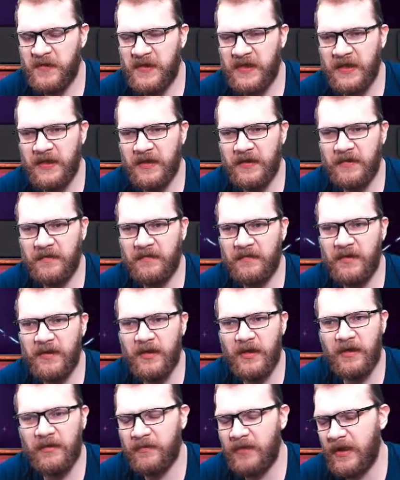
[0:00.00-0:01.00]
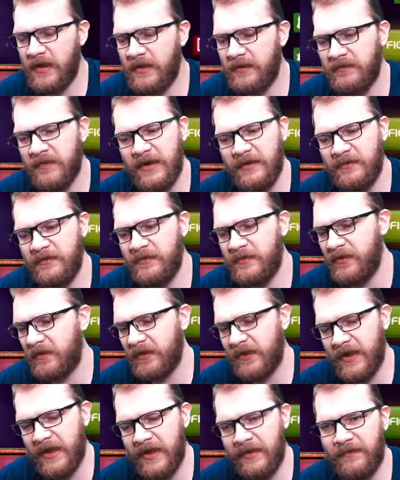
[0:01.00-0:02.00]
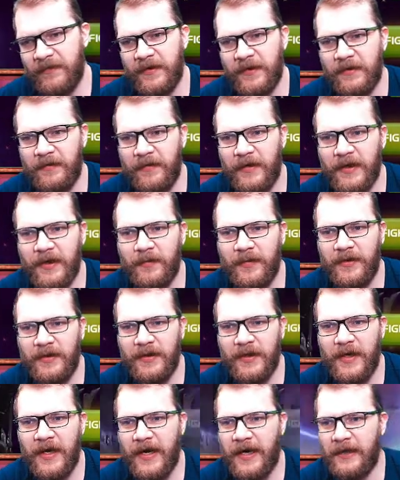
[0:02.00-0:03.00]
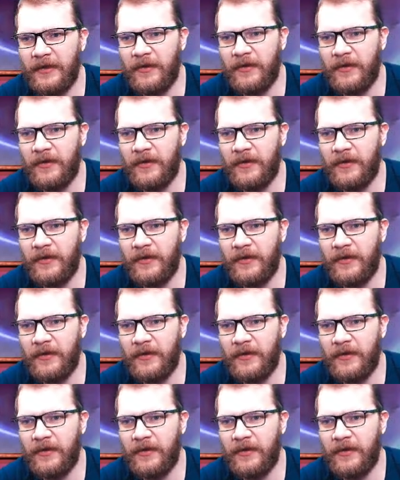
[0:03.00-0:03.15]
think, you know, I, I don't care for that Awaken ability at